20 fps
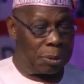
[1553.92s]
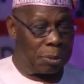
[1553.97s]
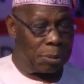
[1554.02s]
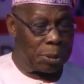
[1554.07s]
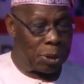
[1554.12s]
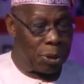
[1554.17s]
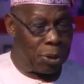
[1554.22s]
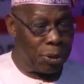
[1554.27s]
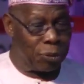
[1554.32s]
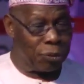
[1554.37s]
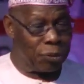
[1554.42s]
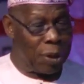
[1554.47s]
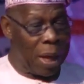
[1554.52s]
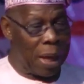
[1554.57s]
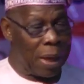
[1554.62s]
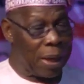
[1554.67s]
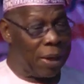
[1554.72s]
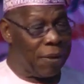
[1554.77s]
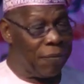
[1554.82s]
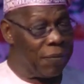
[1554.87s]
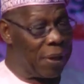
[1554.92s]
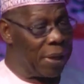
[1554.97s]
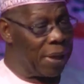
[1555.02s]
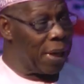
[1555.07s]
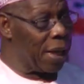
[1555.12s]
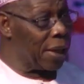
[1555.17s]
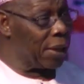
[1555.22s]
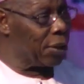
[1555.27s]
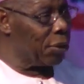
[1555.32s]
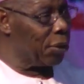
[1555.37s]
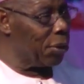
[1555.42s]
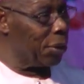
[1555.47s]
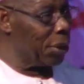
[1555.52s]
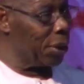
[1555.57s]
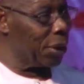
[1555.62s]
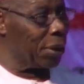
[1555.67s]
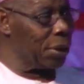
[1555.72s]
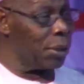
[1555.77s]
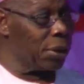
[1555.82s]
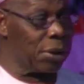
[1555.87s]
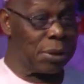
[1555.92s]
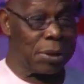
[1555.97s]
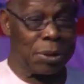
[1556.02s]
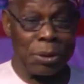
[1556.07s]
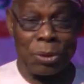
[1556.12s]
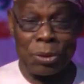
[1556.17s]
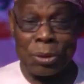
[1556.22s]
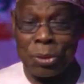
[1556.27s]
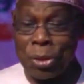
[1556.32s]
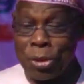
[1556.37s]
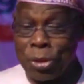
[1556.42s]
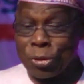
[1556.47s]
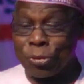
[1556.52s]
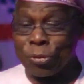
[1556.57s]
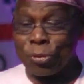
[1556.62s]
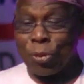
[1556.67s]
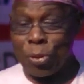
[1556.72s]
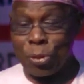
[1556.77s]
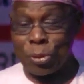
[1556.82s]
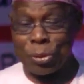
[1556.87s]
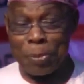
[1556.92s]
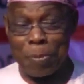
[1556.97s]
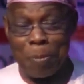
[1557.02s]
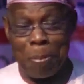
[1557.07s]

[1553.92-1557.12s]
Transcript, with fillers: because I give a lecture in Oxford